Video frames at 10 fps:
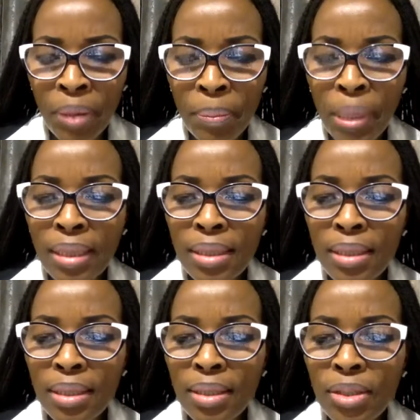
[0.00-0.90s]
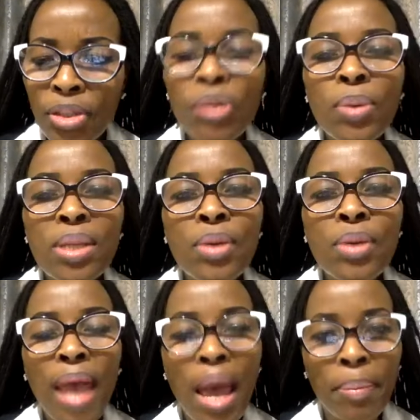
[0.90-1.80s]
but she was
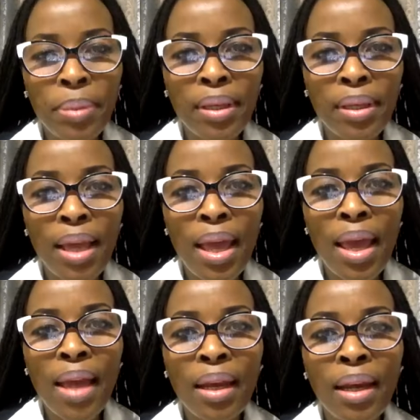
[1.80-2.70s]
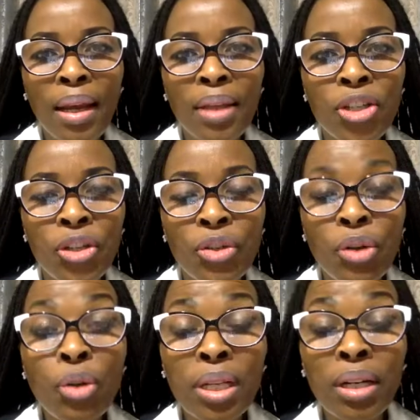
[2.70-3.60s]
not happy and she
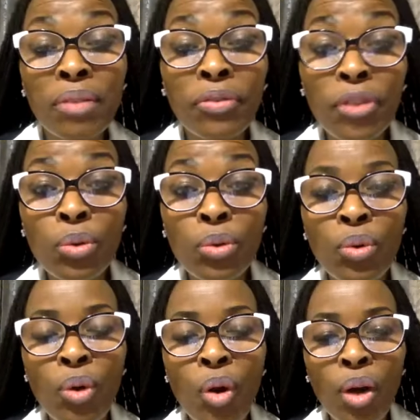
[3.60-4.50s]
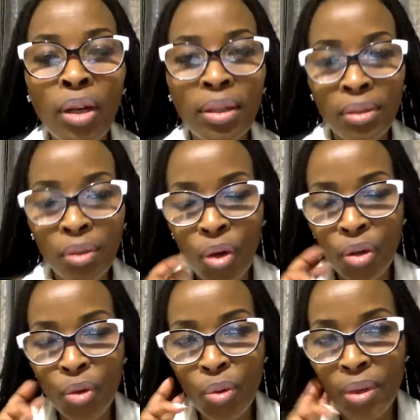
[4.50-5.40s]
wrote a review on,
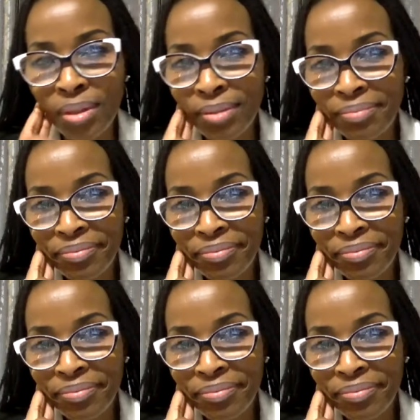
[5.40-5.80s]
on Google.